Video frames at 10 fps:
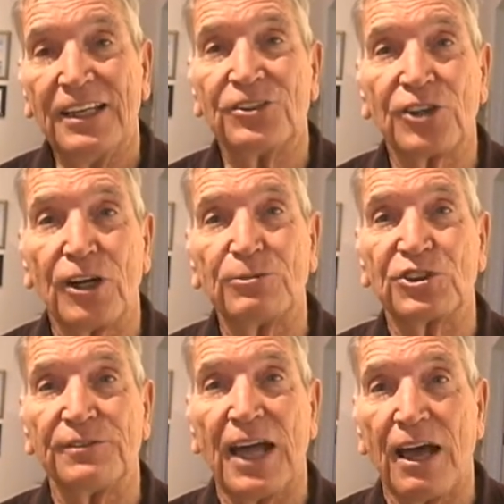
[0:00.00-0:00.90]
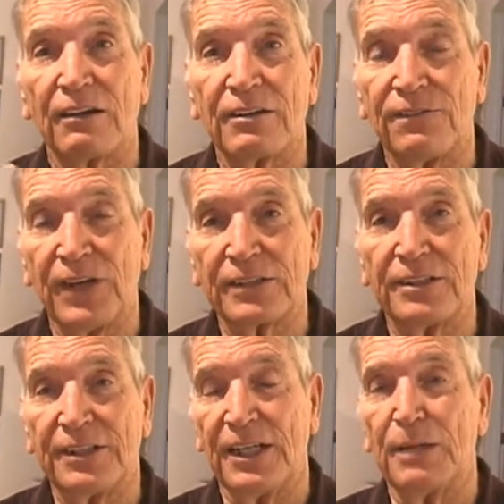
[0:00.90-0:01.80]
in terms of how it
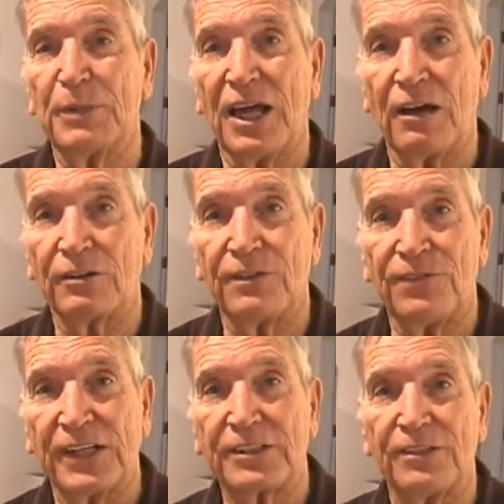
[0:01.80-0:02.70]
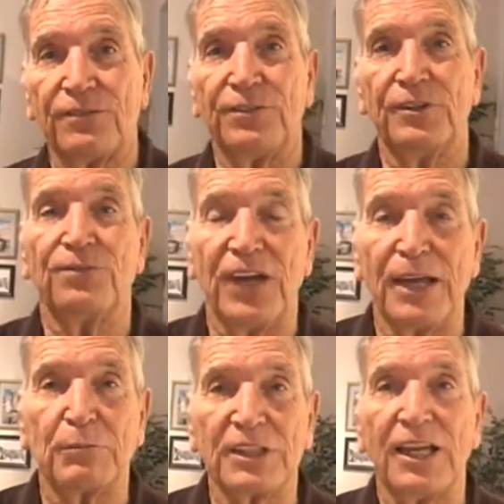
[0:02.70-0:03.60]
affected them, how it affected the
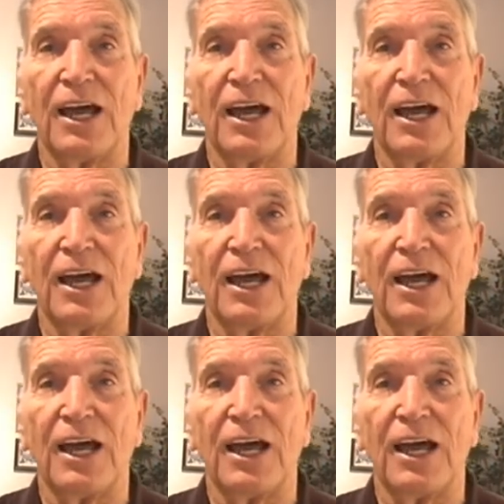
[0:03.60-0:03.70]
family,